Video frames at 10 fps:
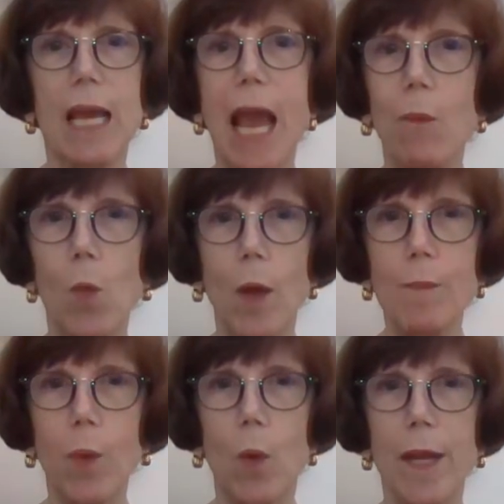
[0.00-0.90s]
At one
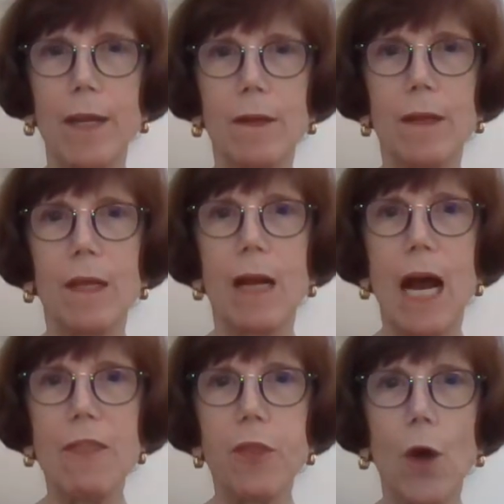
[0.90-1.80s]
point,
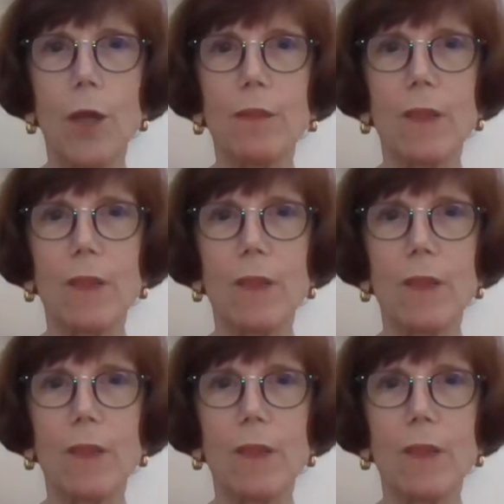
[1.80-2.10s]
I thought